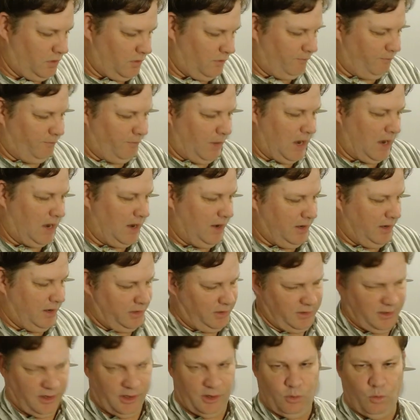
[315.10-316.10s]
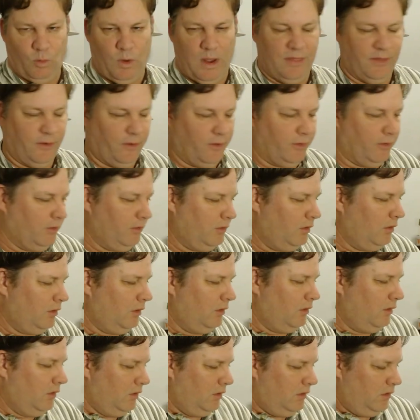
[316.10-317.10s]
of my, you know, weather,
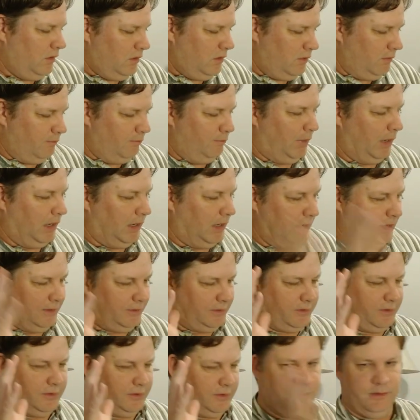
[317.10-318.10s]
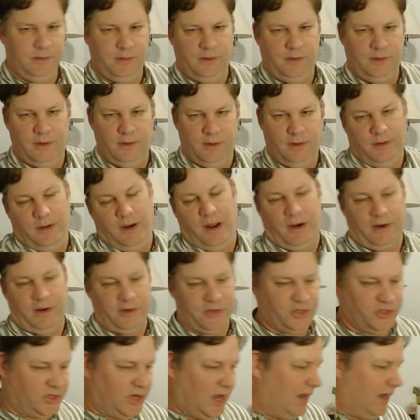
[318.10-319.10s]
but not
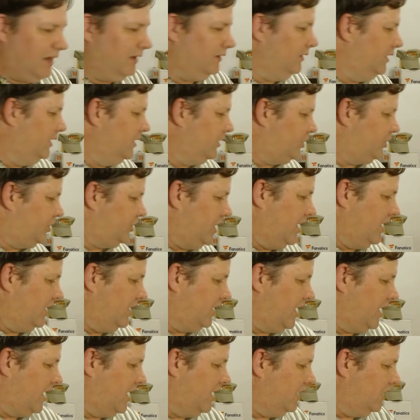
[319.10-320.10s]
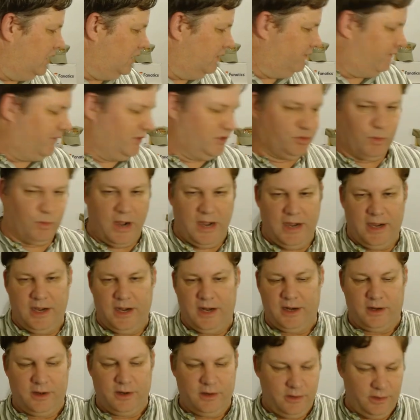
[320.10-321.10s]
as stylish. And again, if it's
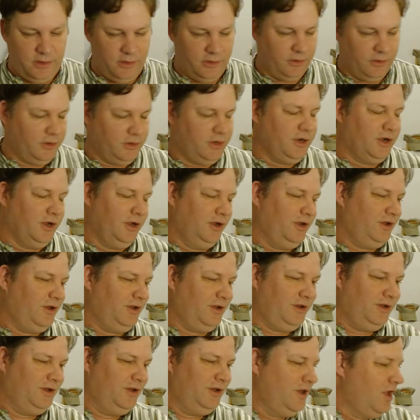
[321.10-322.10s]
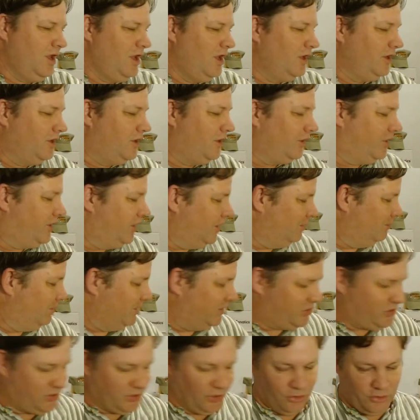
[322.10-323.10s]
raining, you're you're going to
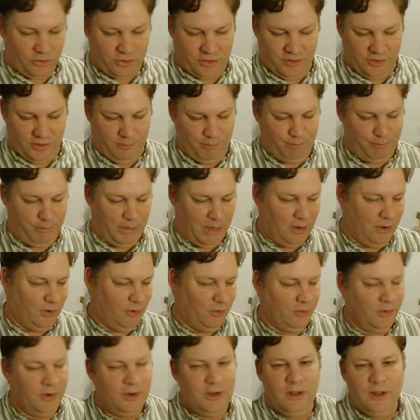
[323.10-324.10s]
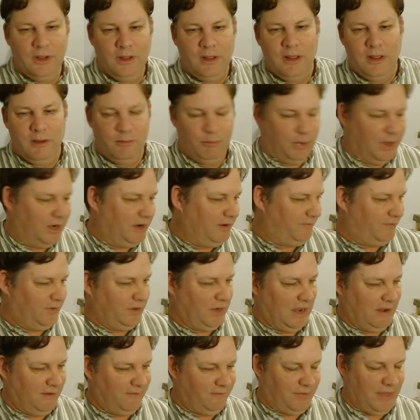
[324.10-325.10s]
be soaked to the bone. But if
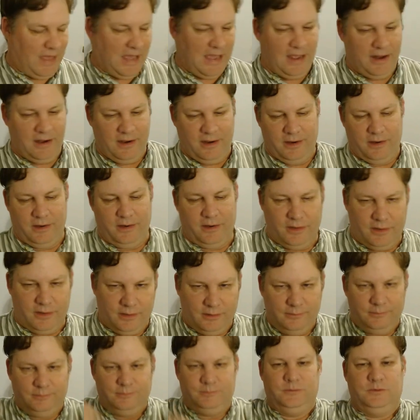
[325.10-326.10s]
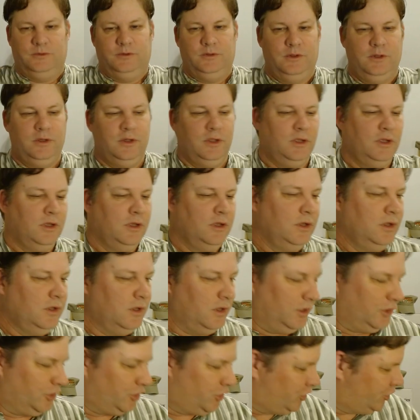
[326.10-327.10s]
you have that and a
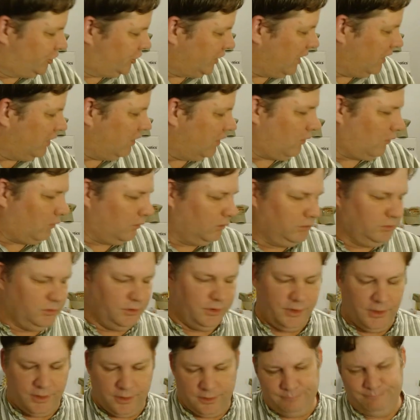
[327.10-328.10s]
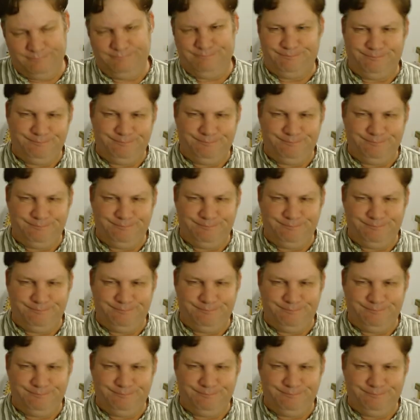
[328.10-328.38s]
shell, you